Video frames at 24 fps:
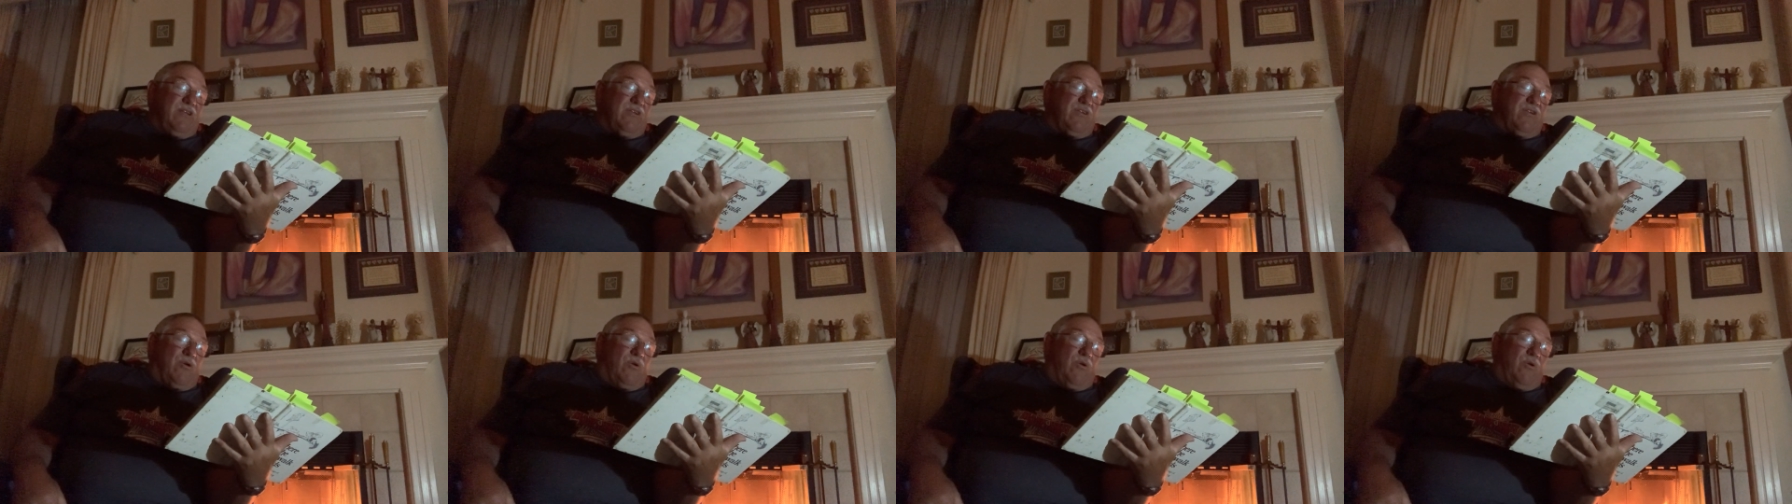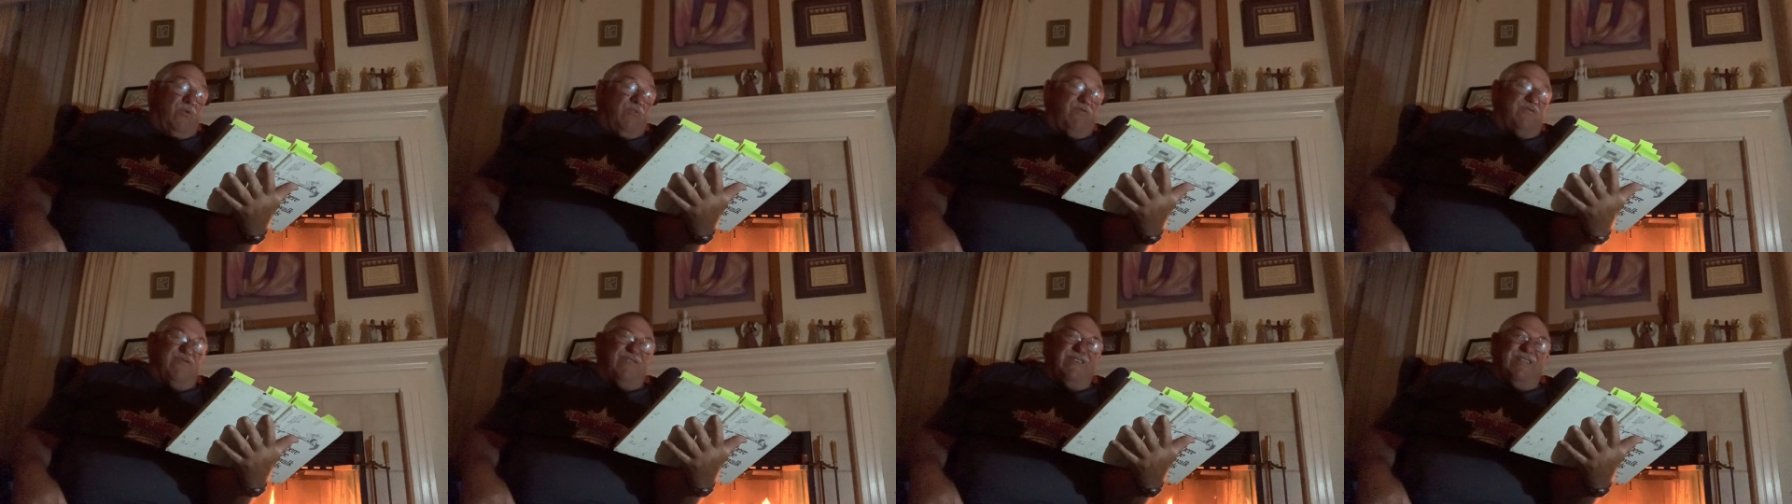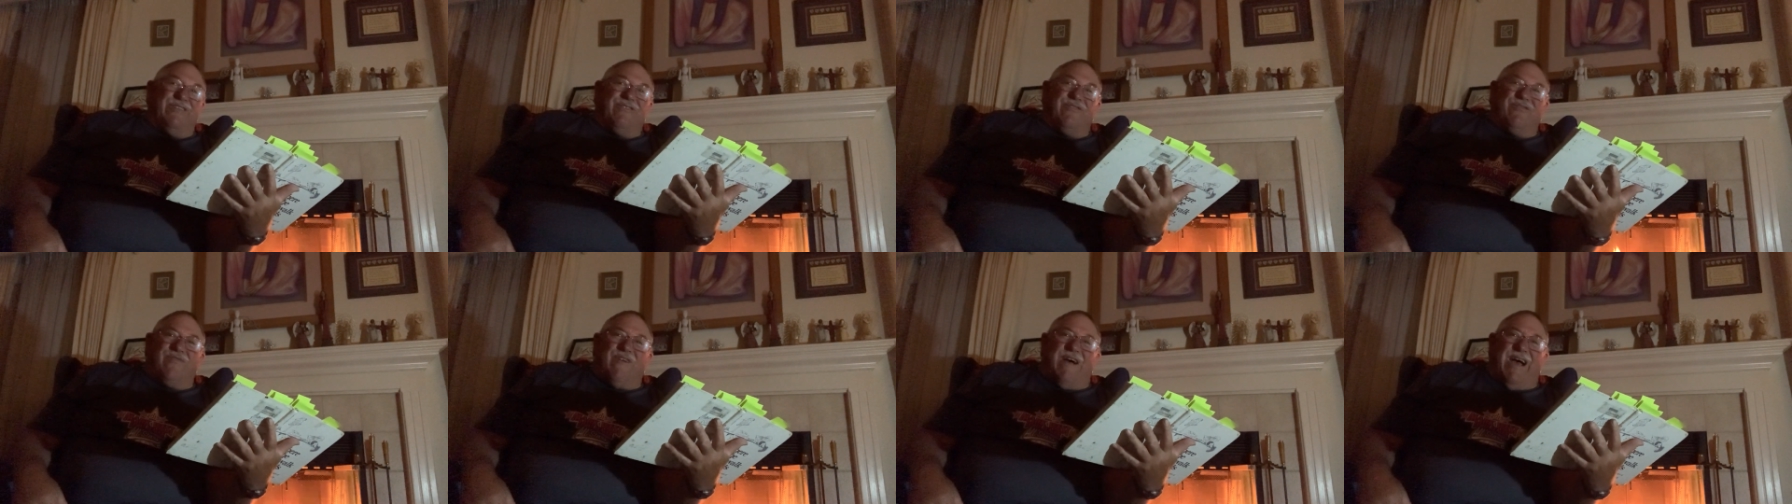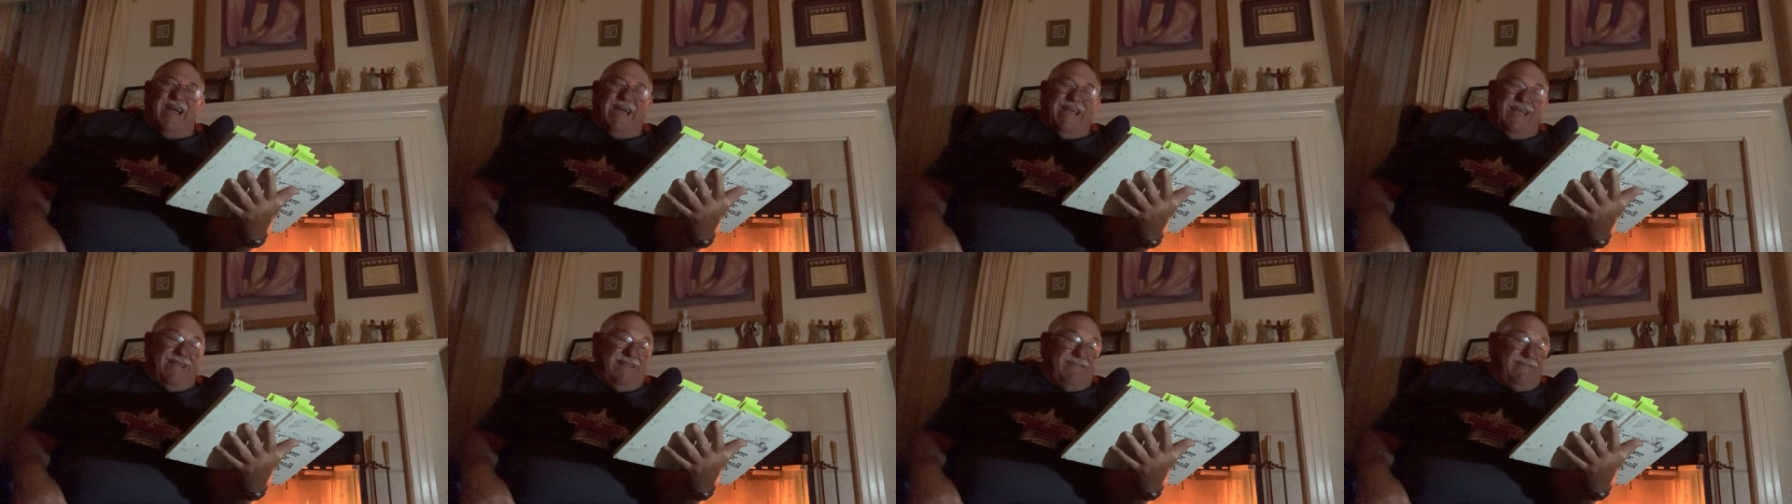cold french
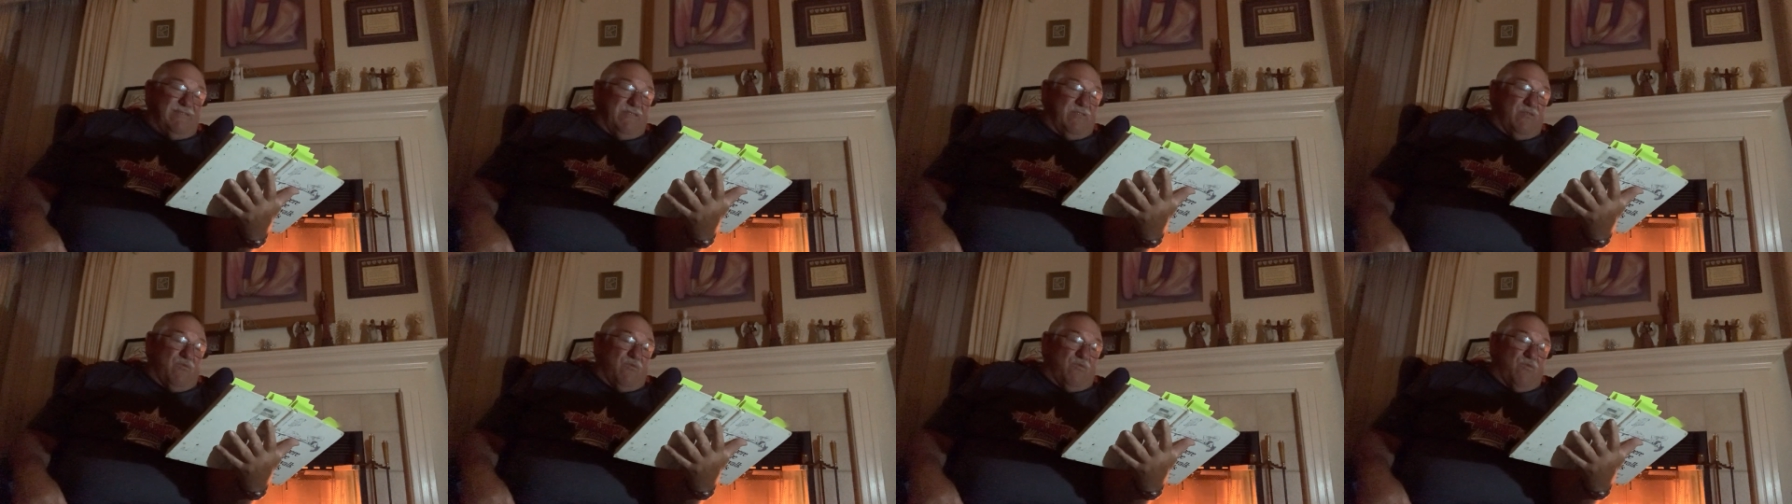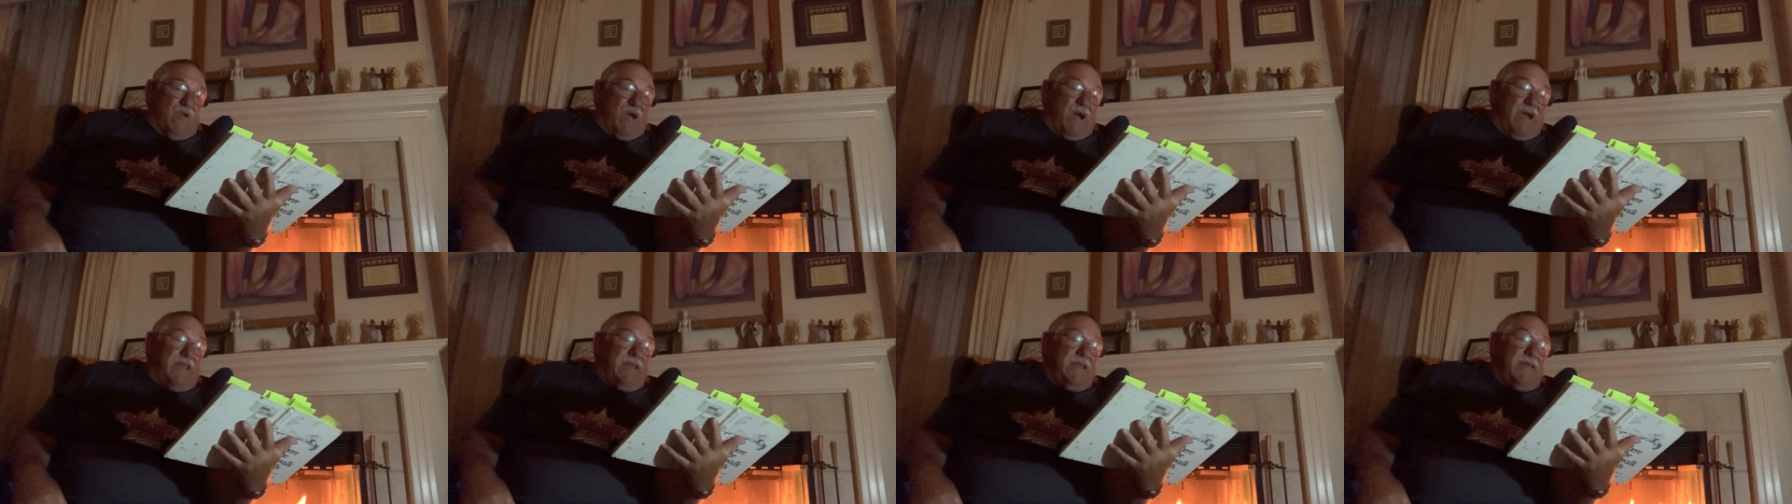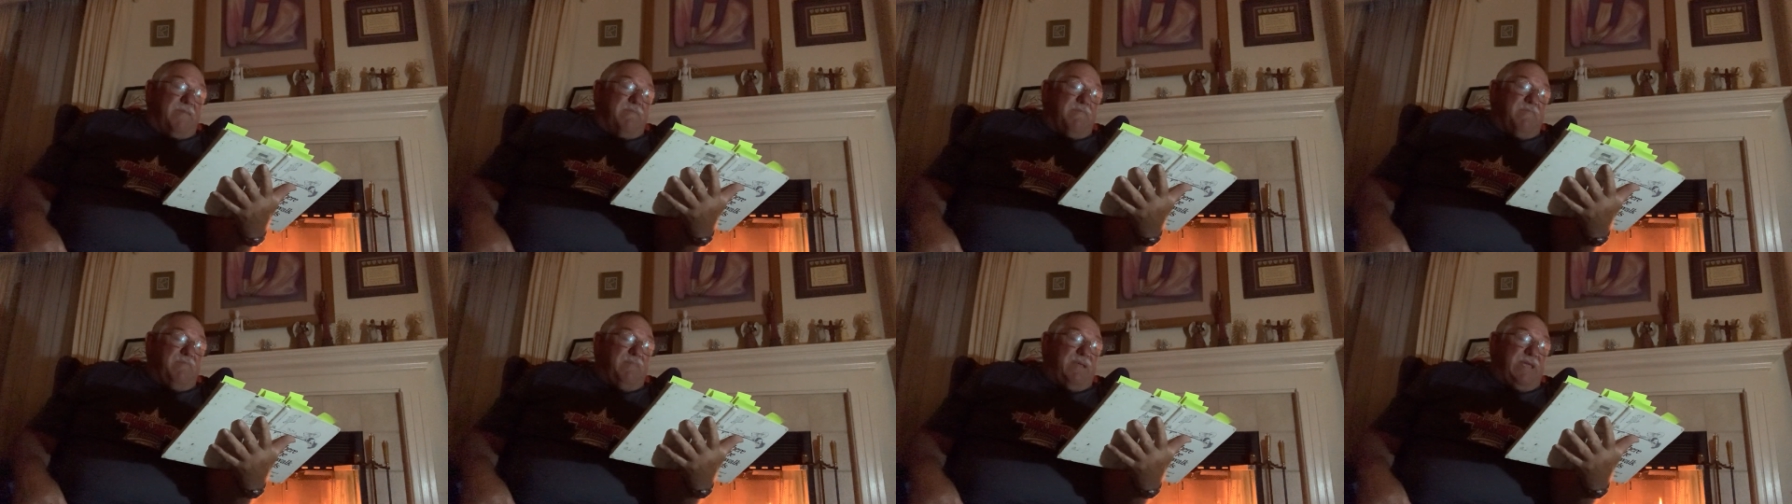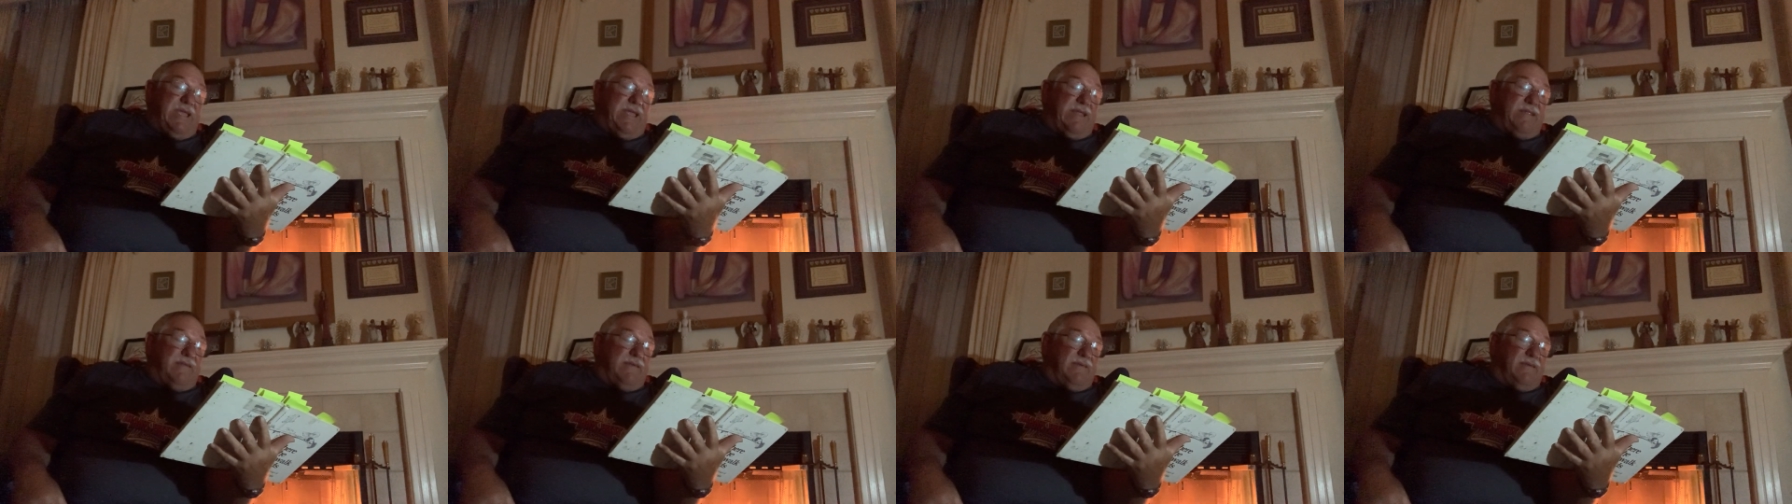fries and rotten
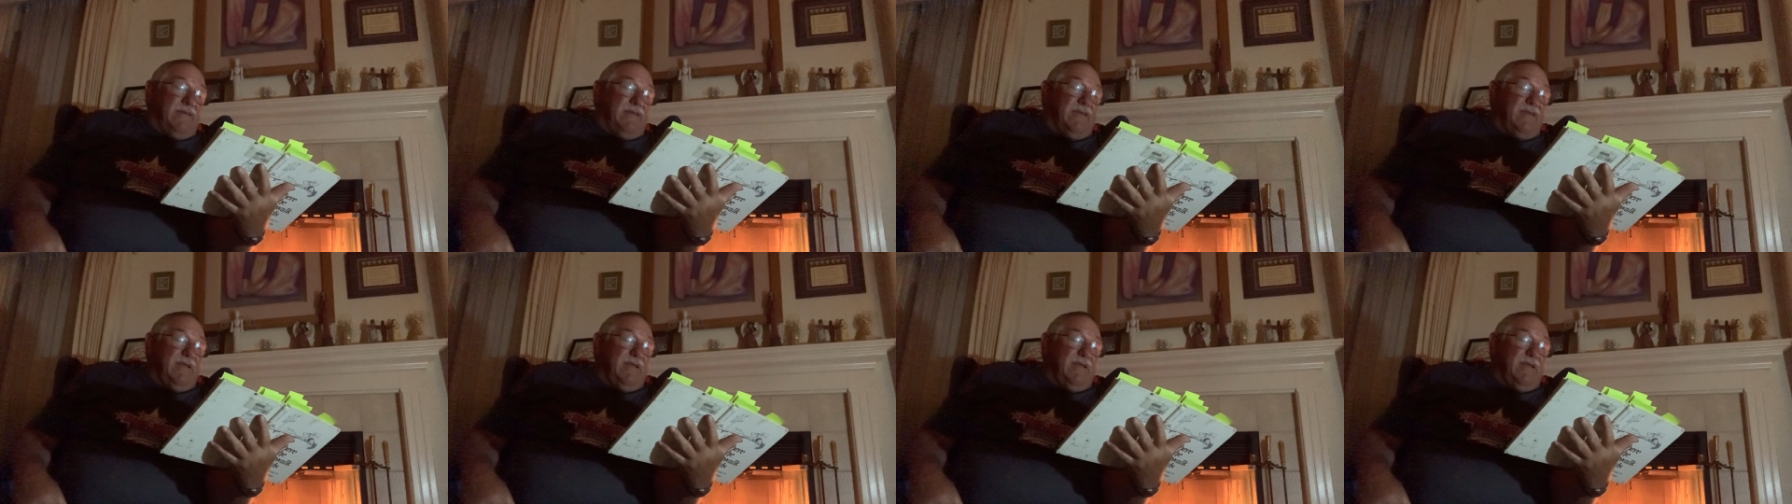meat,